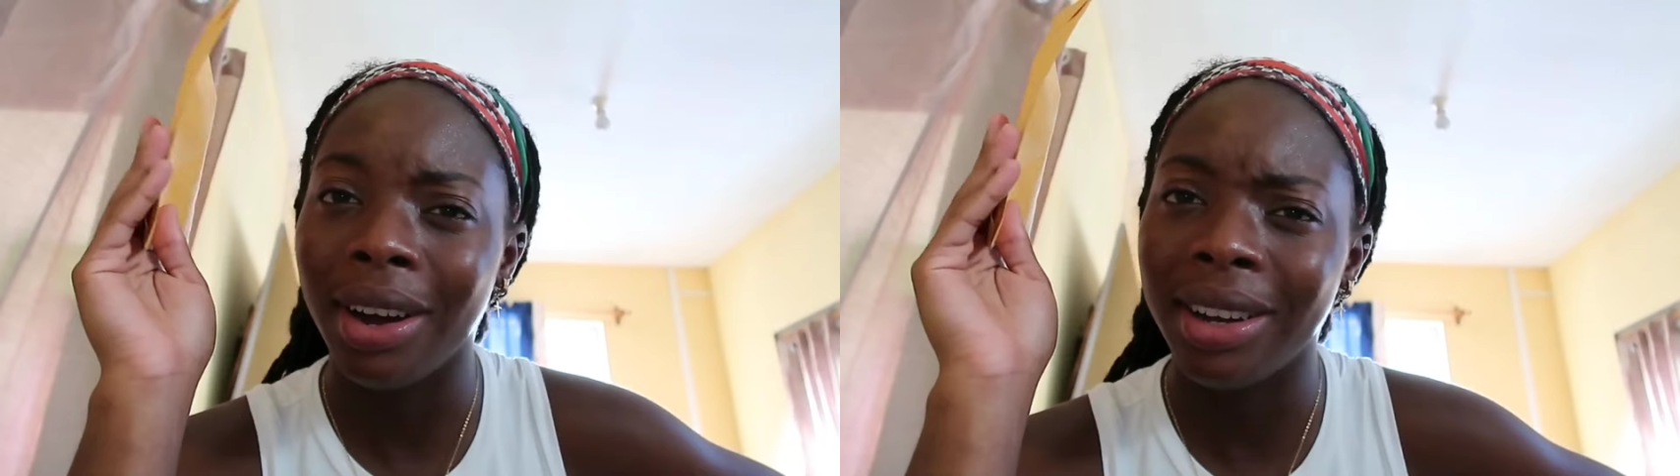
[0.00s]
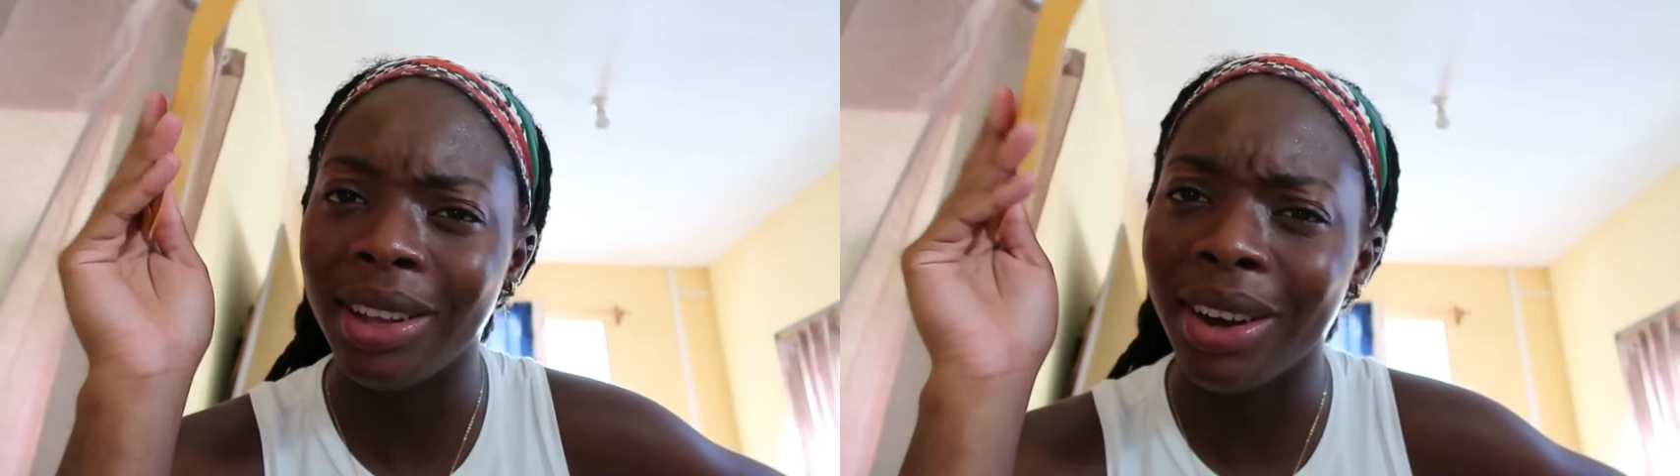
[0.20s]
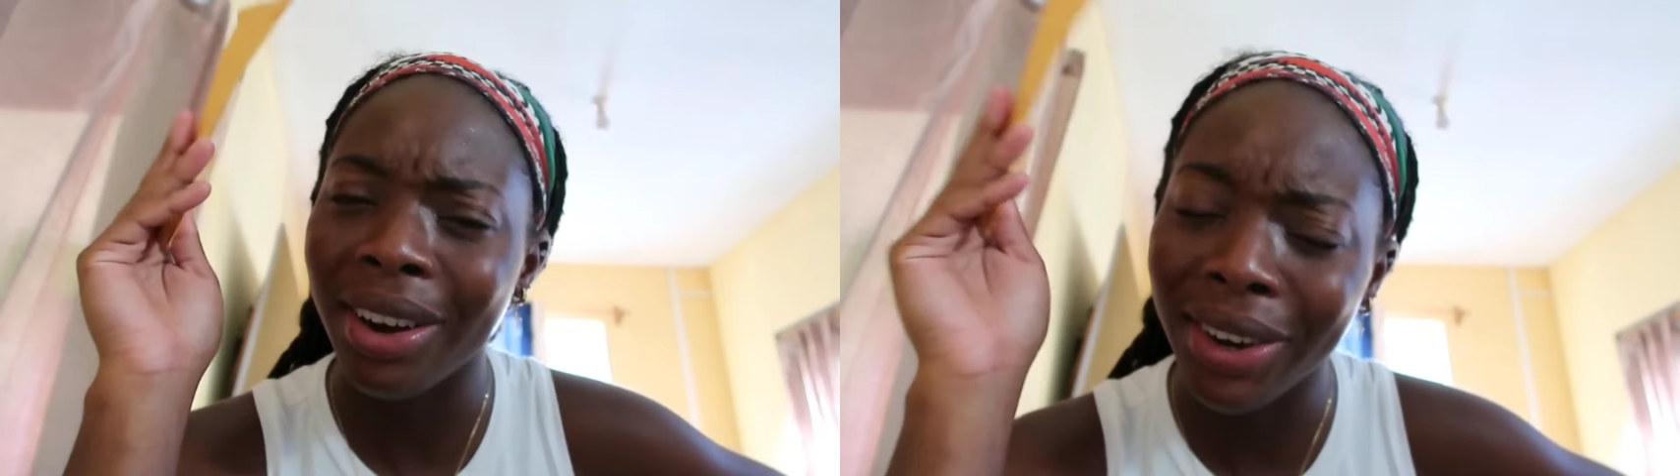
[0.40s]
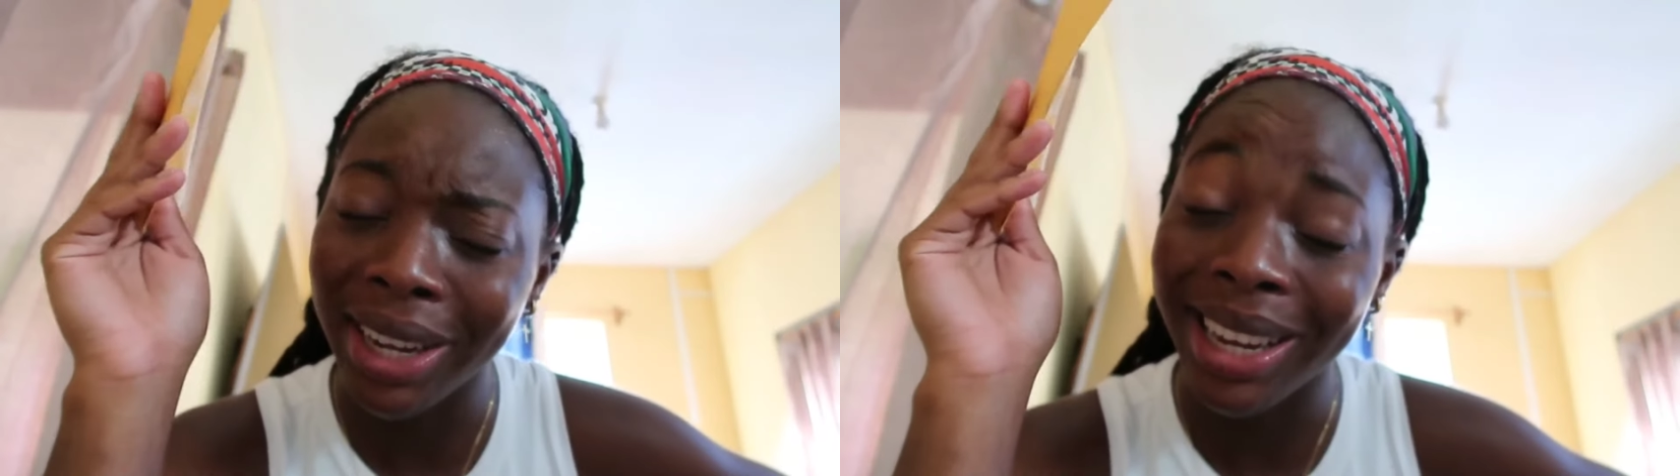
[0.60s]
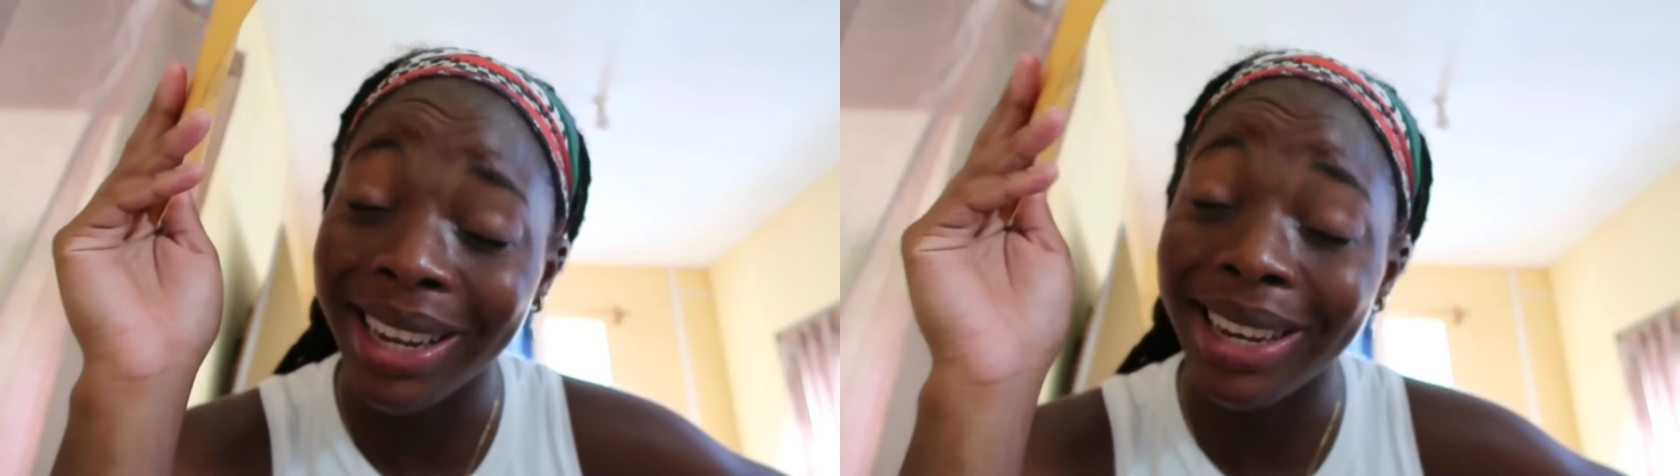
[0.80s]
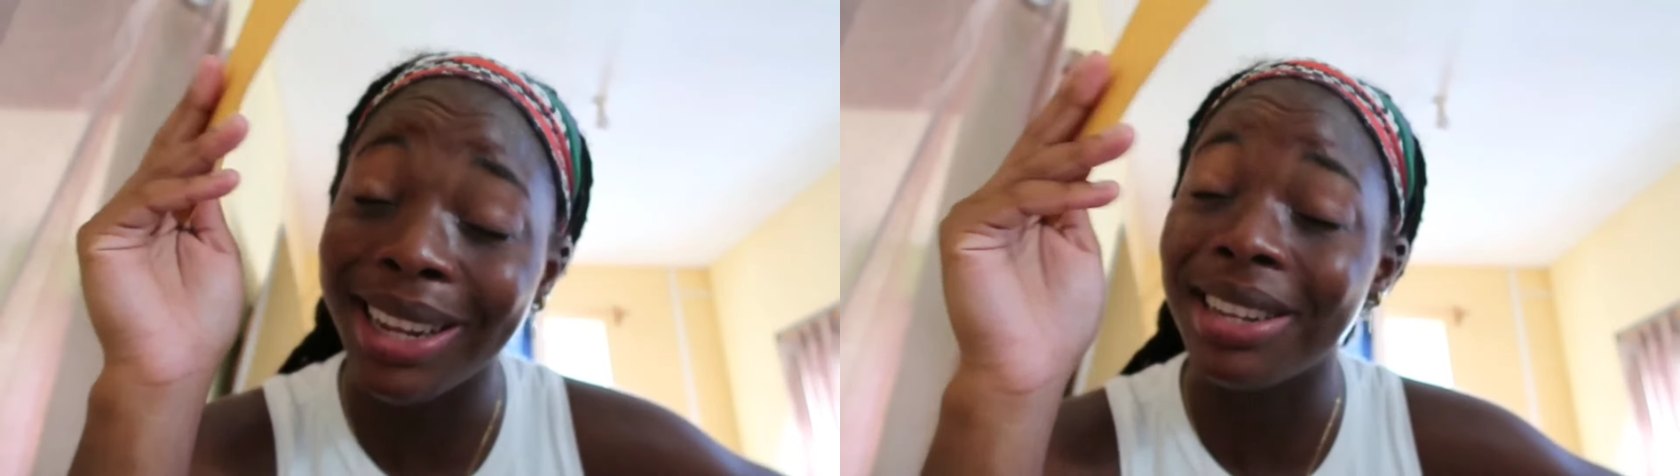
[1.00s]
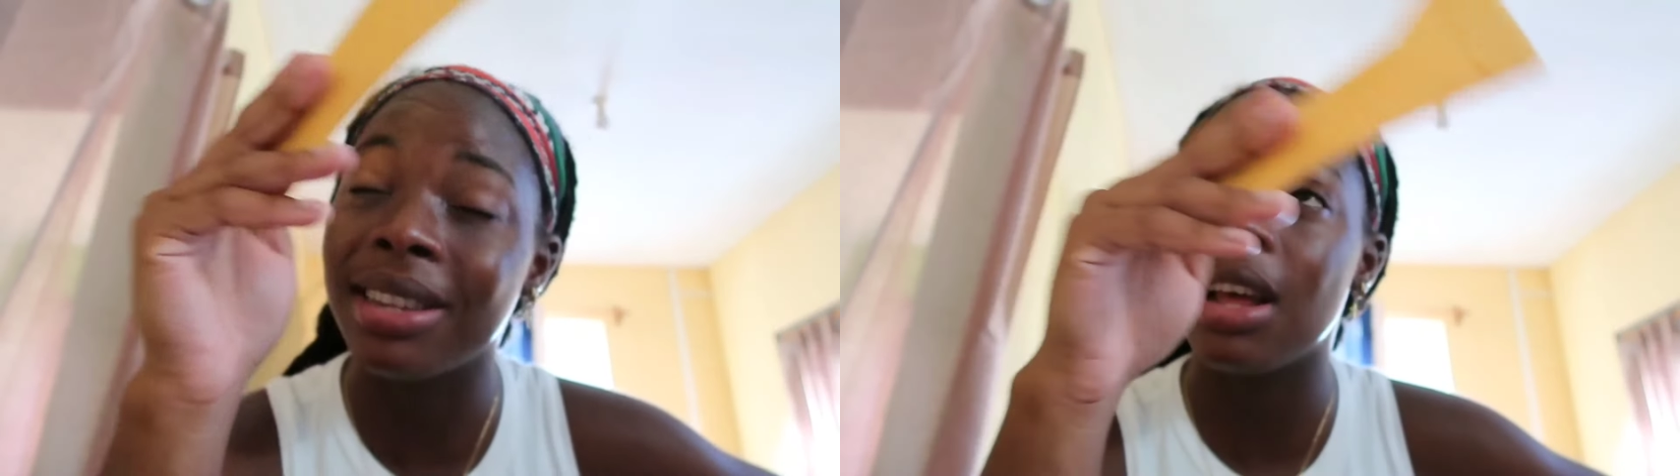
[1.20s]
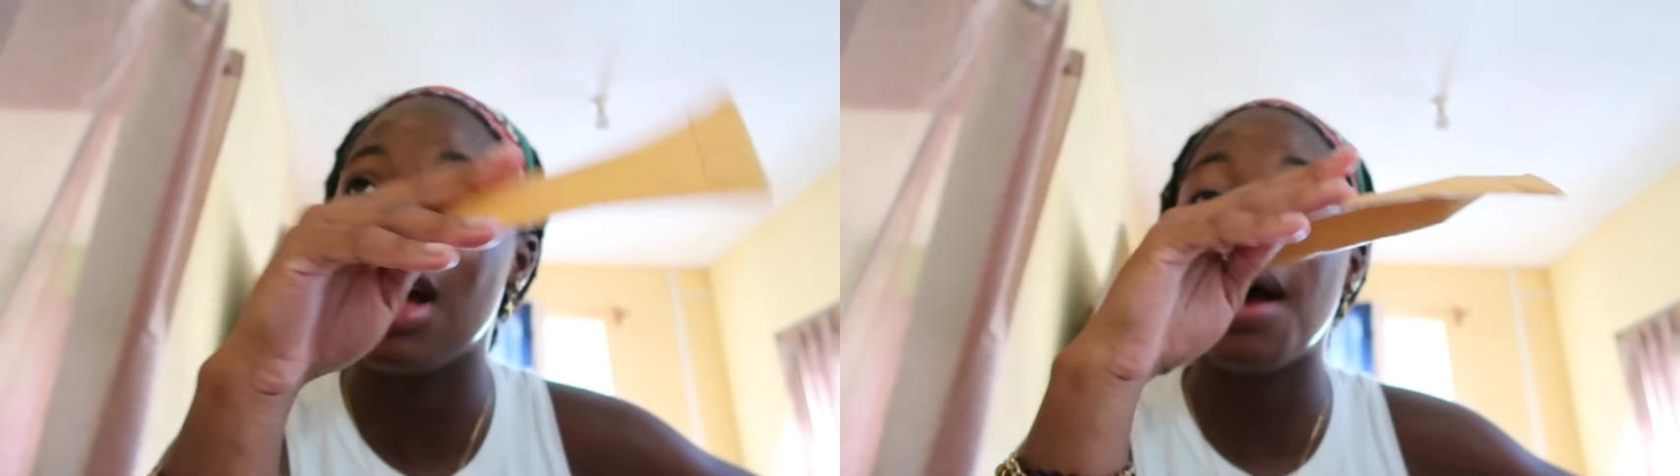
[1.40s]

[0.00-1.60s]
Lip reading: the hurricane, it's